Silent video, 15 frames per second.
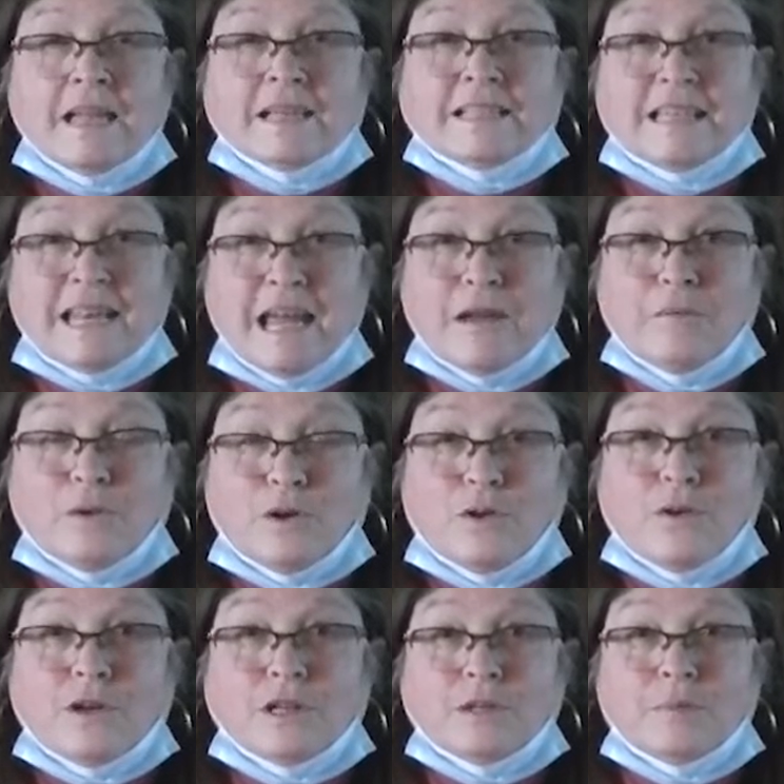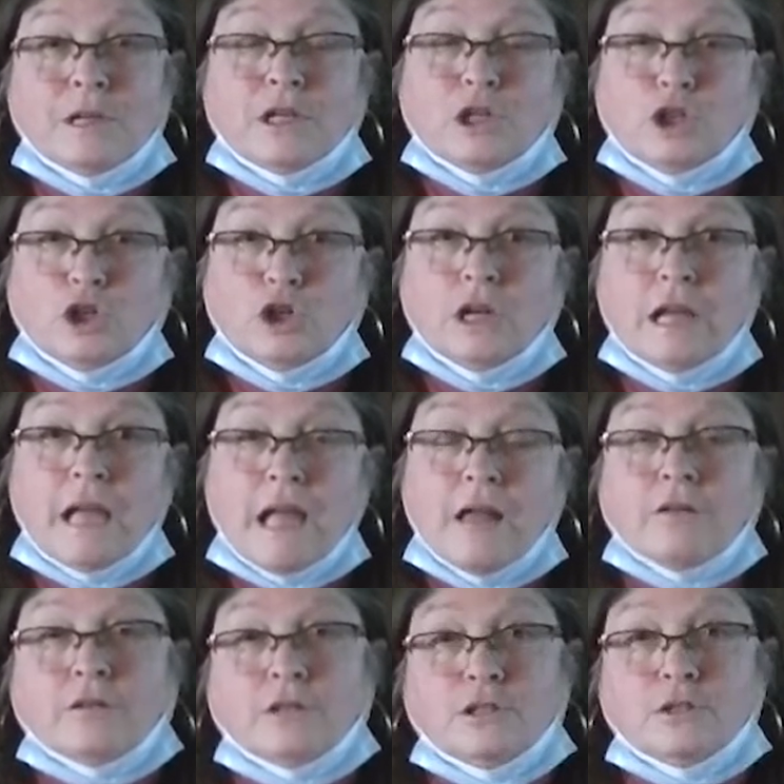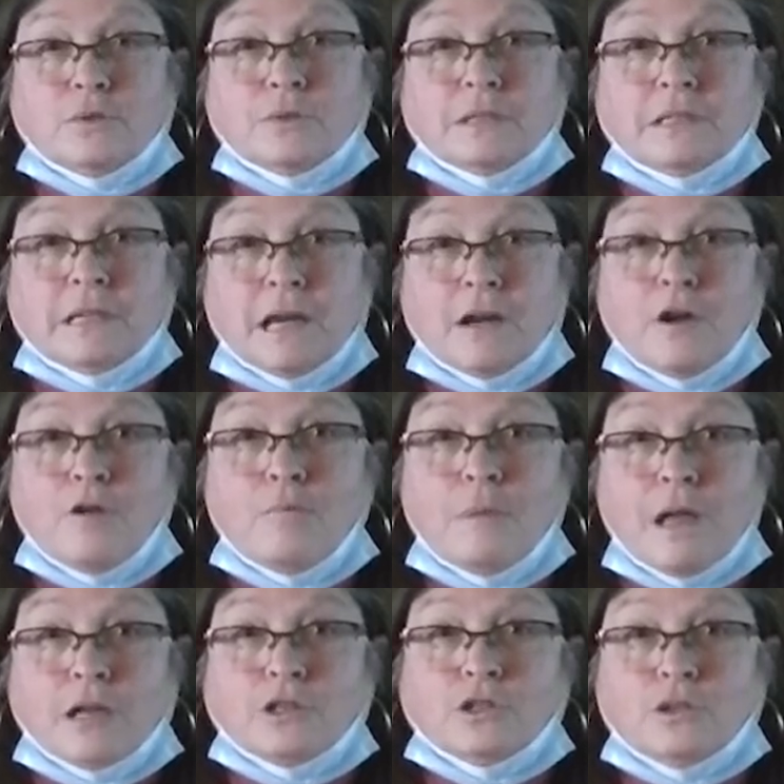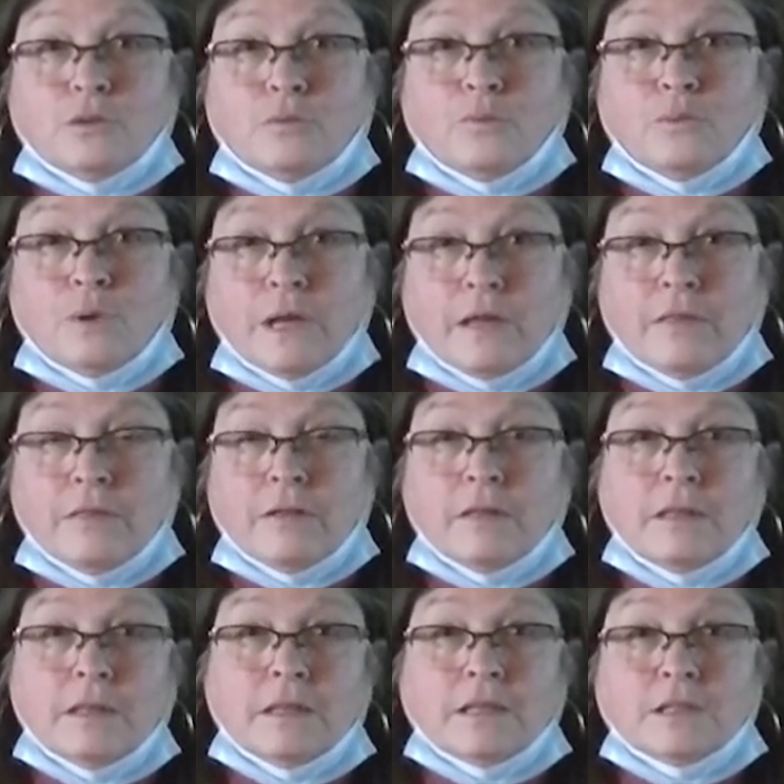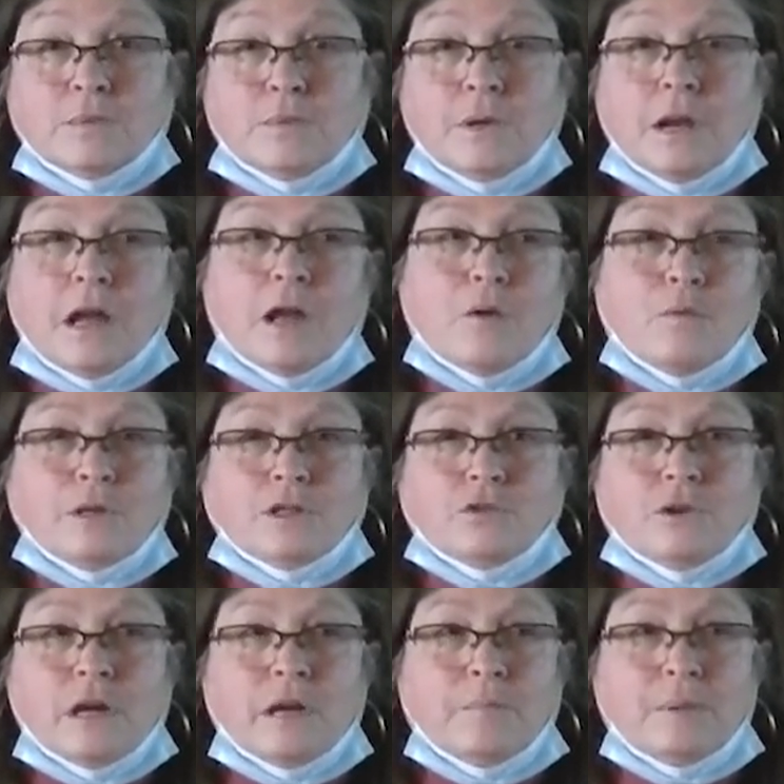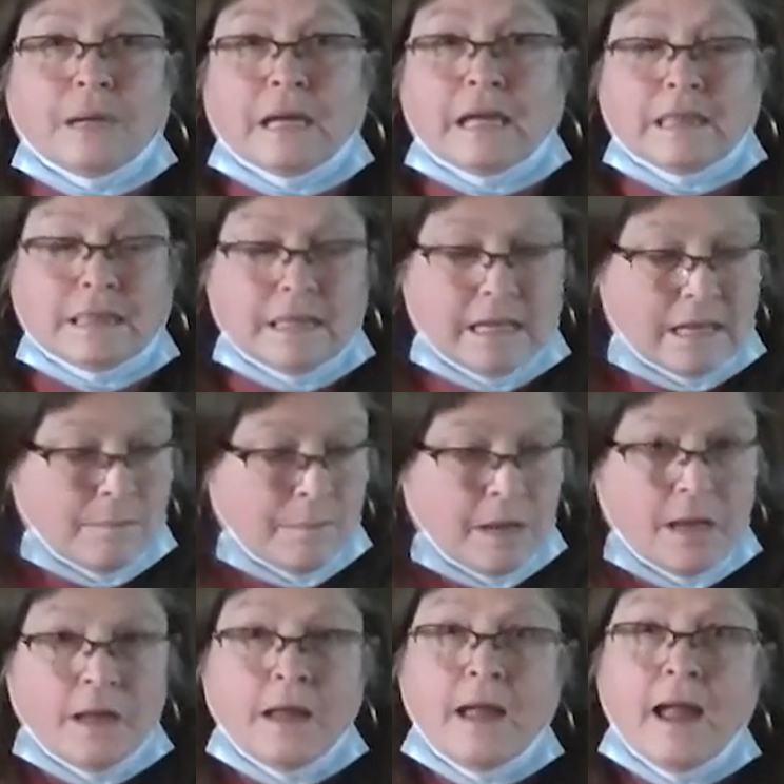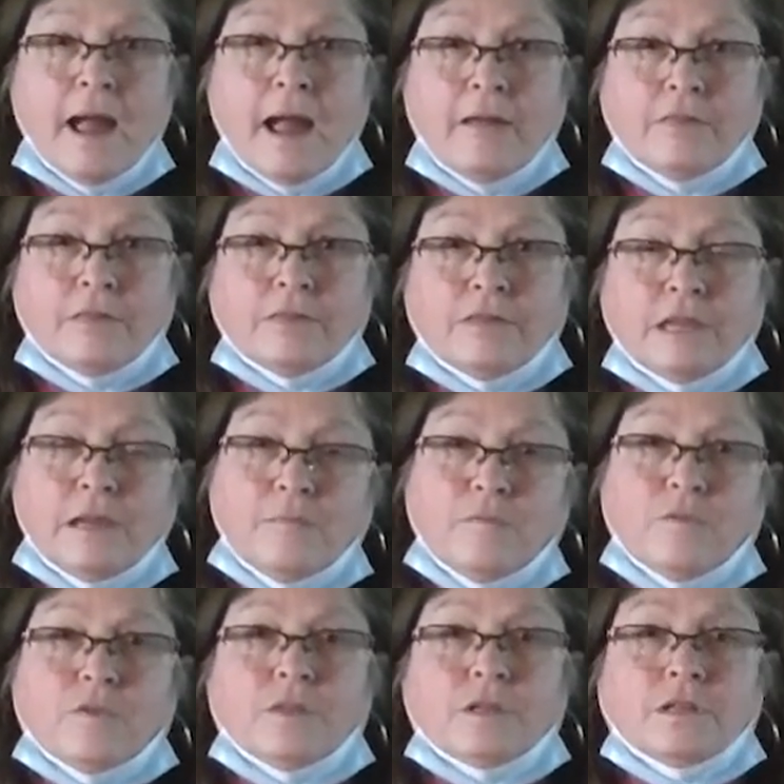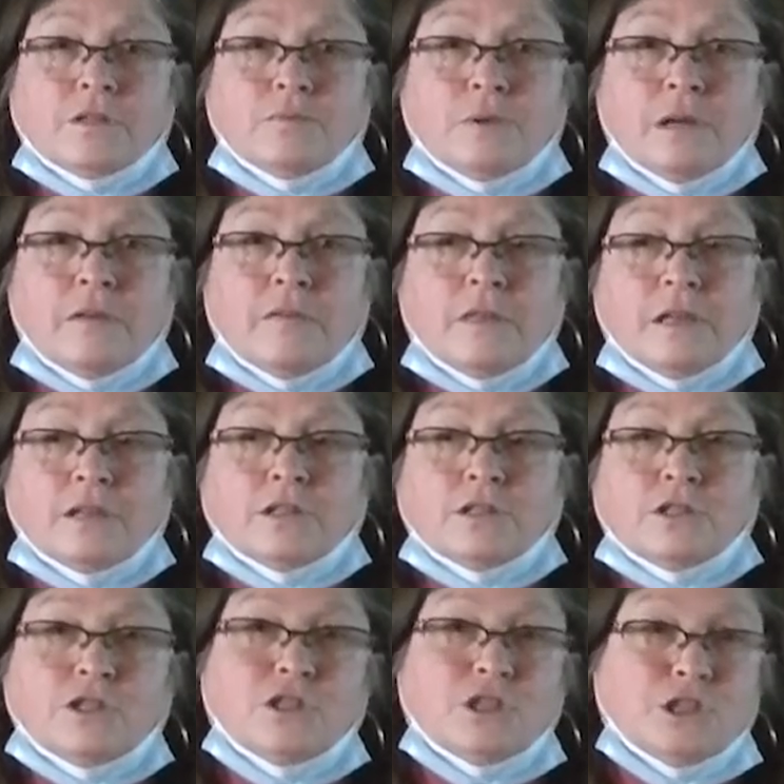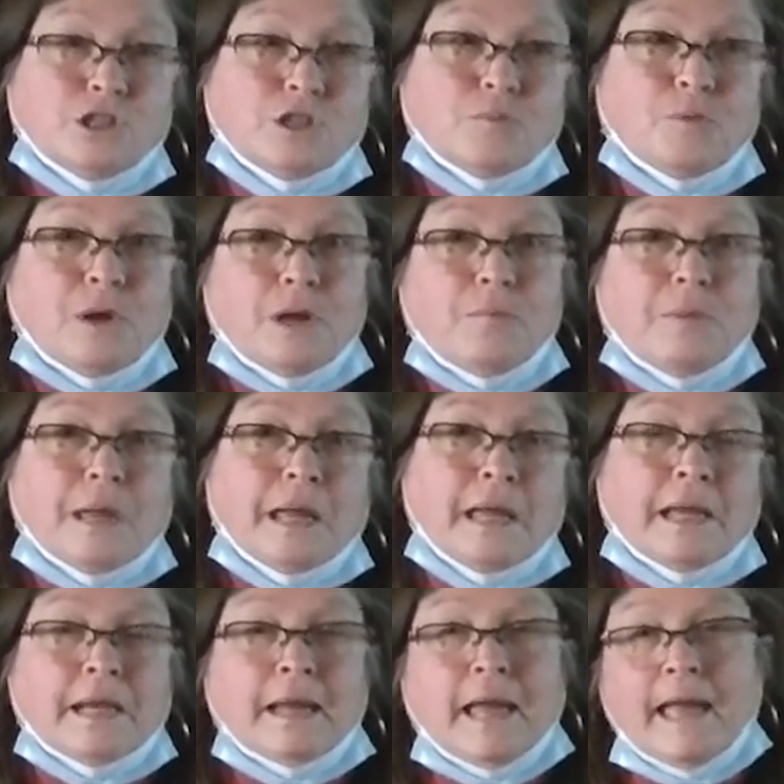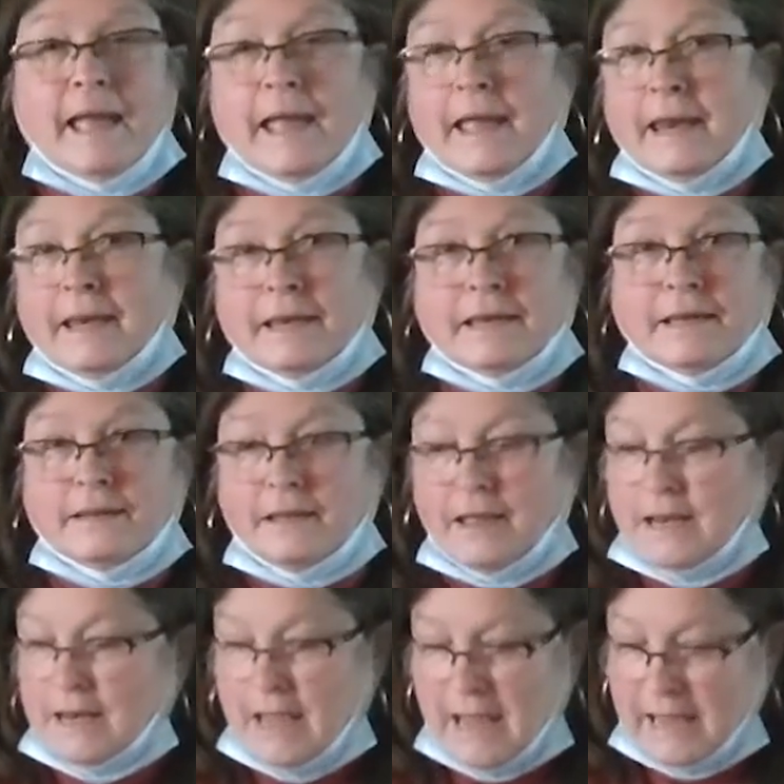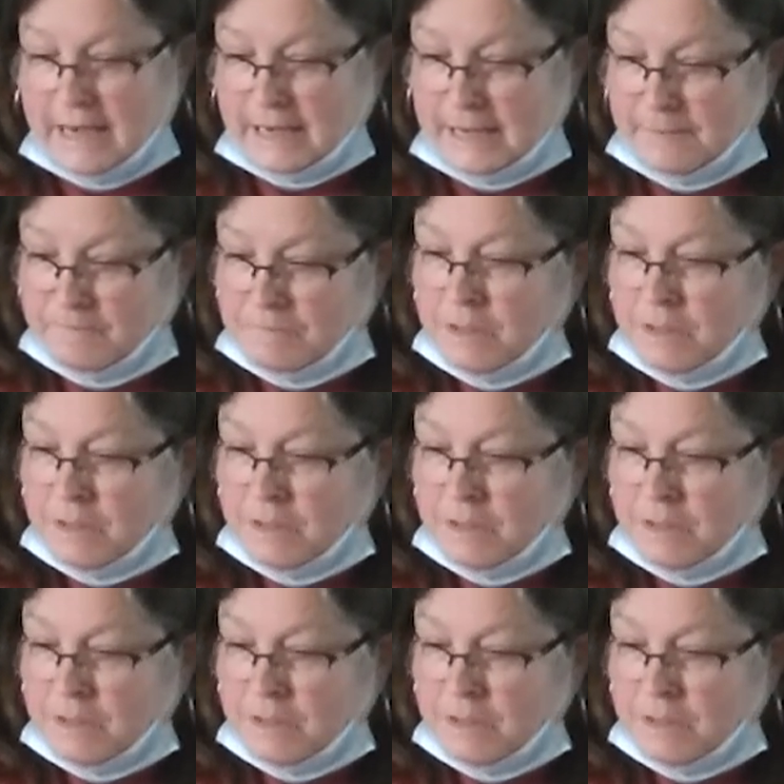Today we're going to be learning how to do a Deco mesh wreath. In this one I always try to pick a theme, and the theme for this wreath is Gingerbread Man and candy.